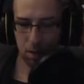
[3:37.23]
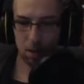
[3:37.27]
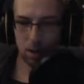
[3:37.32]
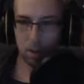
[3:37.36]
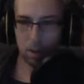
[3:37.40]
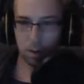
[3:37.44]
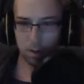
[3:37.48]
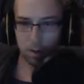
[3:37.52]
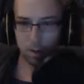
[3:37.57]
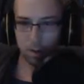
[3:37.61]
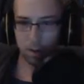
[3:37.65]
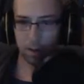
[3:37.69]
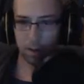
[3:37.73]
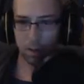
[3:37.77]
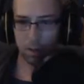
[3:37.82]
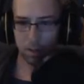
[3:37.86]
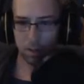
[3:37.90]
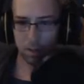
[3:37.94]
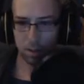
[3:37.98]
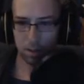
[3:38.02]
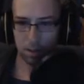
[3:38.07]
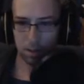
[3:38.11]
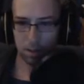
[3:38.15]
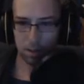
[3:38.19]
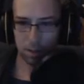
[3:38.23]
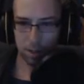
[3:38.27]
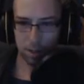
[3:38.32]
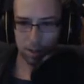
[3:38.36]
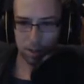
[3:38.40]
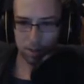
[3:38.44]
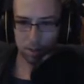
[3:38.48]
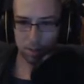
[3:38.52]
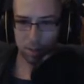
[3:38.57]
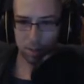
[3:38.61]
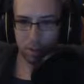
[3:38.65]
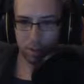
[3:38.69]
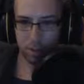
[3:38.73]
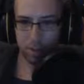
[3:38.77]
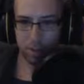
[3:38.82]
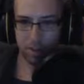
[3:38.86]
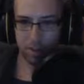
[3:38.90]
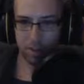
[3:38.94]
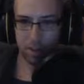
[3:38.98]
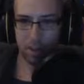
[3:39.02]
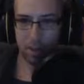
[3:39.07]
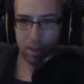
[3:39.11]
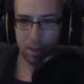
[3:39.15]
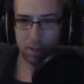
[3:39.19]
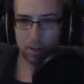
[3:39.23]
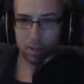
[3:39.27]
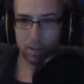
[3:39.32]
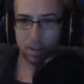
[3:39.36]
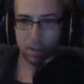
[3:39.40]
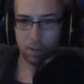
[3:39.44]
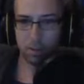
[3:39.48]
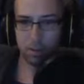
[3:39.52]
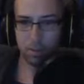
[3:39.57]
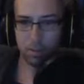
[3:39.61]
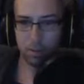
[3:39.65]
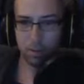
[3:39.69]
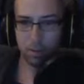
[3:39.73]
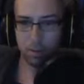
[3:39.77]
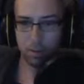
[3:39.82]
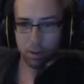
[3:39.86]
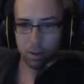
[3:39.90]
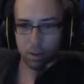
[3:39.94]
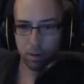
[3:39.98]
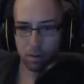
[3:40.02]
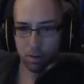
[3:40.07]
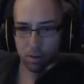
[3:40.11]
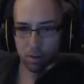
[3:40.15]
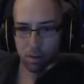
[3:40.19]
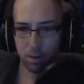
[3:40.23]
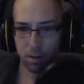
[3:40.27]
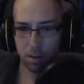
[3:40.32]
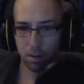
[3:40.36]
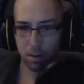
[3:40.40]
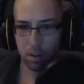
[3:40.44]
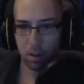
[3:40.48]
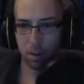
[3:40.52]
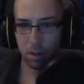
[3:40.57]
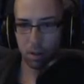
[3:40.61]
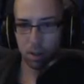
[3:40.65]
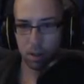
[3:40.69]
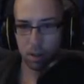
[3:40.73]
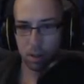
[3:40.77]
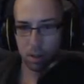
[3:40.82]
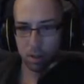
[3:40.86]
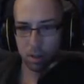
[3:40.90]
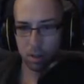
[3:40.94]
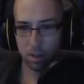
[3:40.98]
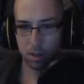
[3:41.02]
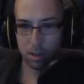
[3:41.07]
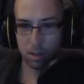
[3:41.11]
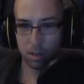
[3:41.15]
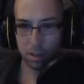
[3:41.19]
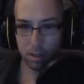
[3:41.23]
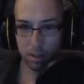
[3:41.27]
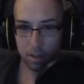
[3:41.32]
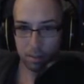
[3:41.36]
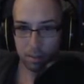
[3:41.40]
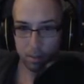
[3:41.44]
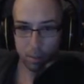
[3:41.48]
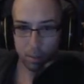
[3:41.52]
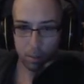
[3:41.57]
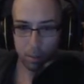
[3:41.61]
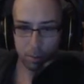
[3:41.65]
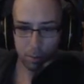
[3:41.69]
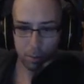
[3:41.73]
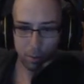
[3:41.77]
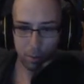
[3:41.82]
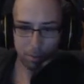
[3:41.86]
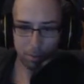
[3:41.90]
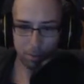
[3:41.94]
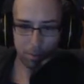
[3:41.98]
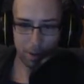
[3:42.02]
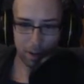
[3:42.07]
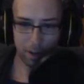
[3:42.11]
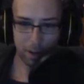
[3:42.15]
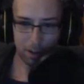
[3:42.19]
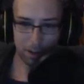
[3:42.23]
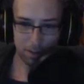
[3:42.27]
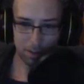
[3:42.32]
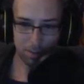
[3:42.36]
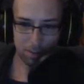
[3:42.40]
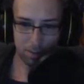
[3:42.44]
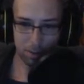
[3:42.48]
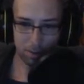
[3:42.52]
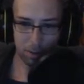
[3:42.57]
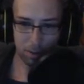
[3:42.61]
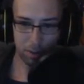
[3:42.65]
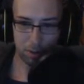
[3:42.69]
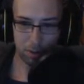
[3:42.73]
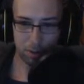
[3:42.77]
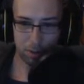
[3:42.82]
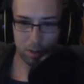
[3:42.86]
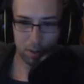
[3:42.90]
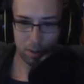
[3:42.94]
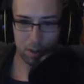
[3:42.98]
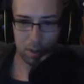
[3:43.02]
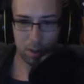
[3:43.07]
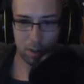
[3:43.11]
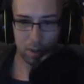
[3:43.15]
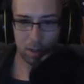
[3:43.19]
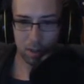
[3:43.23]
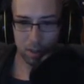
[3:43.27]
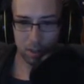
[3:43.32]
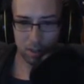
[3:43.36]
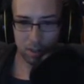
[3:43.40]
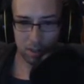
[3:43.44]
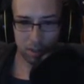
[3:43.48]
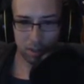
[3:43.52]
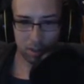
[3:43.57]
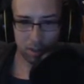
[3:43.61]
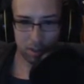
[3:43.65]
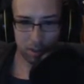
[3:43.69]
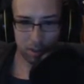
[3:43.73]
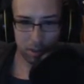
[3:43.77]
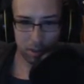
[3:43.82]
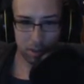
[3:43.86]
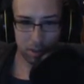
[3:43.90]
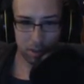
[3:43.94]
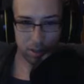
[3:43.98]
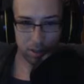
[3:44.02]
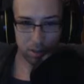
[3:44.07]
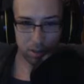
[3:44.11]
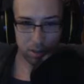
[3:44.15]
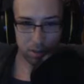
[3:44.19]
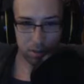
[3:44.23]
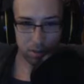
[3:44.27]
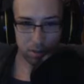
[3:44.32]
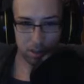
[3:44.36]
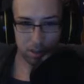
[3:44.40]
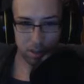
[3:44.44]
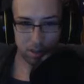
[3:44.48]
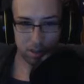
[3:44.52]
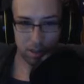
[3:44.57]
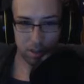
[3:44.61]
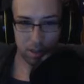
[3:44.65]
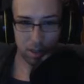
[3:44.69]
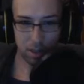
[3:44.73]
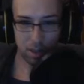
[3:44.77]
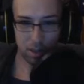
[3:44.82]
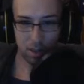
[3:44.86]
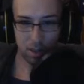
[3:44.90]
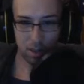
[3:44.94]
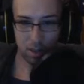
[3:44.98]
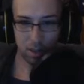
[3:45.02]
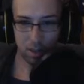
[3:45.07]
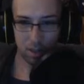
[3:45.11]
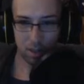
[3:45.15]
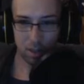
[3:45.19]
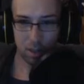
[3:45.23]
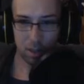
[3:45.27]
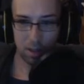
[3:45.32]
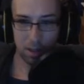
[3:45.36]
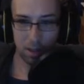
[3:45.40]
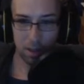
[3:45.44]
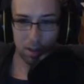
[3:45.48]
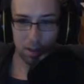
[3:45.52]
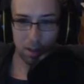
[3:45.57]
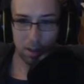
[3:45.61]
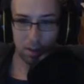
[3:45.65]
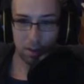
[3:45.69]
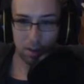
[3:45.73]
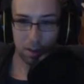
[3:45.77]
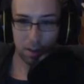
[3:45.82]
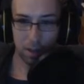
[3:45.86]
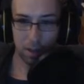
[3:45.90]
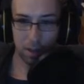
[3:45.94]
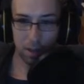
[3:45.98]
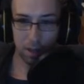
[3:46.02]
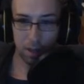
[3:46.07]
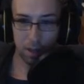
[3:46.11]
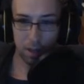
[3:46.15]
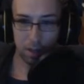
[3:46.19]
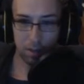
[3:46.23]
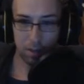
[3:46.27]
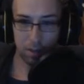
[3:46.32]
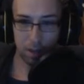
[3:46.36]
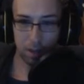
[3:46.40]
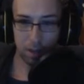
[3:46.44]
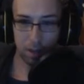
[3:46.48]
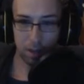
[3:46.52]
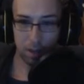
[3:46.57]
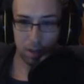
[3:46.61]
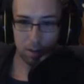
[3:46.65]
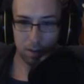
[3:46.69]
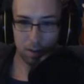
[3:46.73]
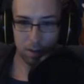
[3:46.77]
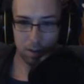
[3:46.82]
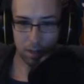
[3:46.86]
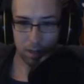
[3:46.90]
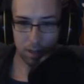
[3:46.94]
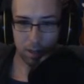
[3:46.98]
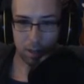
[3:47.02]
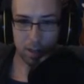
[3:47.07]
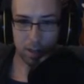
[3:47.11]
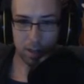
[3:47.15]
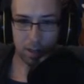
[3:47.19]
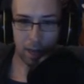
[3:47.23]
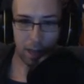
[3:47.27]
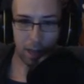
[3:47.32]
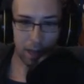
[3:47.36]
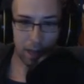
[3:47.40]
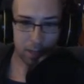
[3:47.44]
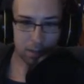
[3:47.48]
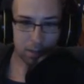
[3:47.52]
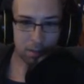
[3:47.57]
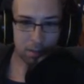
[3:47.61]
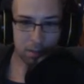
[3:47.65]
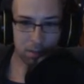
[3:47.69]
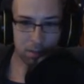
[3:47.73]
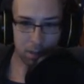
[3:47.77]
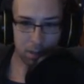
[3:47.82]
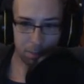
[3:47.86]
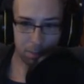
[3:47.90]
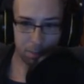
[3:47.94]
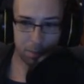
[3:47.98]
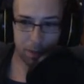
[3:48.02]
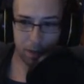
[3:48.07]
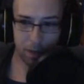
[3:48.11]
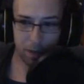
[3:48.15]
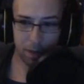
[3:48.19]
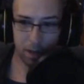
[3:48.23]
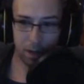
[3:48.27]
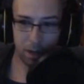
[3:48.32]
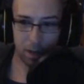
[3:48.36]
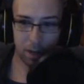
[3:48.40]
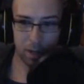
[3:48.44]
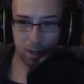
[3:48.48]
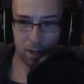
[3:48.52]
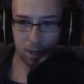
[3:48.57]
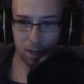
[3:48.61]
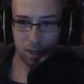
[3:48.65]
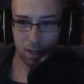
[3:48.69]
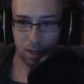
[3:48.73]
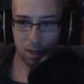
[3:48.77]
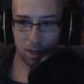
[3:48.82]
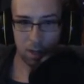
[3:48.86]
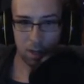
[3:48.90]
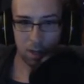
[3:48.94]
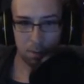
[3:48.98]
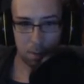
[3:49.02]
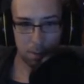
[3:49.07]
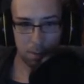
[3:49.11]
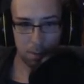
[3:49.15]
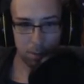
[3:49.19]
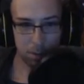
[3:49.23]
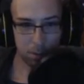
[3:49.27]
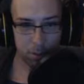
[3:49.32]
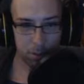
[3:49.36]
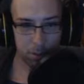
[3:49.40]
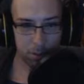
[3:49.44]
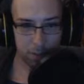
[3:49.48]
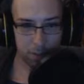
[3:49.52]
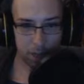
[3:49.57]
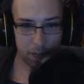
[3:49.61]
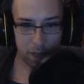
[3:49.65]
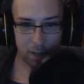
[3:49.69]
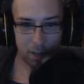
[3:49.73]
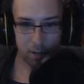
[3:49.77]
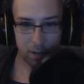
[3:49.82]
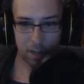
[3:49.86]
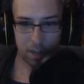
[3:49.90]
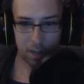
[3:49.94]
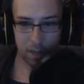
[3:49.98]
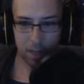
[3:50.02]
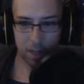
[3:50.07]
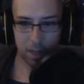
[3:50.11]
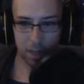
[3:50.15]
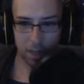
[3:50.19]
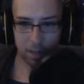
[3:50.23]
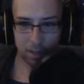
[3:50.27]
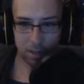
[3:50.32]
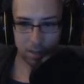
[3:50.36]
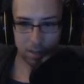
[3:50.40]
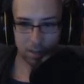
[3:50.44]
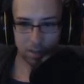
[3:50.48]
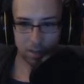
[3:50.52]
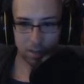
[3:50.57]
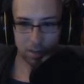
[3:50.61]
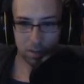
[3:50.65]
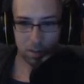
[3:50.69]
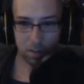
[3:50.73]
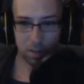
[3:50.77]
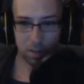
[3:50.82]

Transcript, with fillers: All right, I guess we're done with the lighthouse. Nice view though. Let's take a moment to admire this view. That does look like a skull, doesn't it? All right, we got looks like a castle up there, huh? Maybe we go check out that castle.